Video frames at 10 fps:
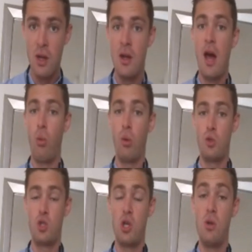I want to
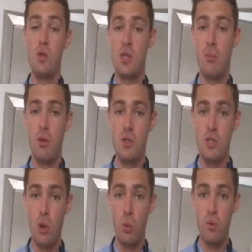show you some of the
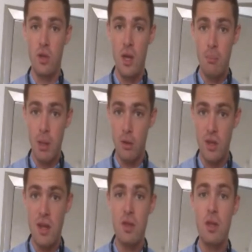results, because
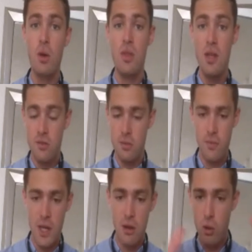even though this
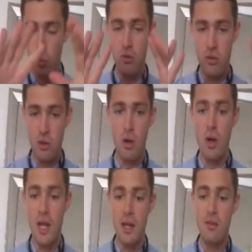video you're watching
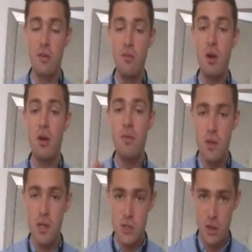right here is the very
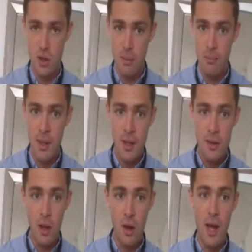first time
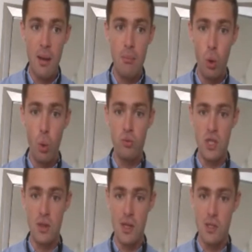that I am
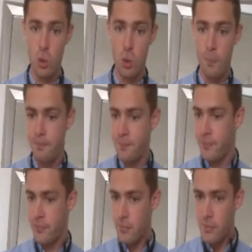launching this or
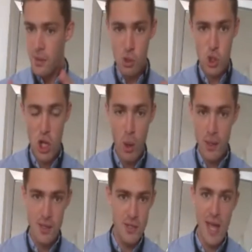showing
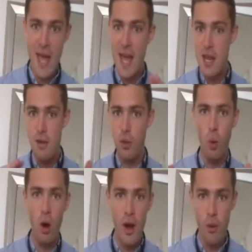this to any of the
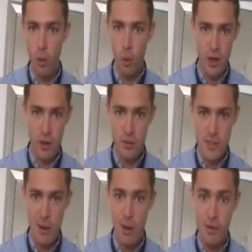wider audience,
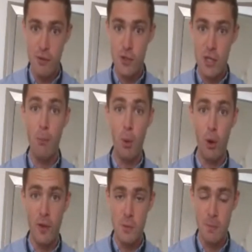however you've stumbled
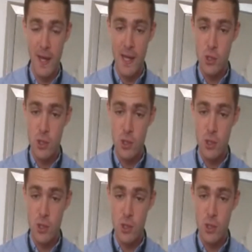on this page,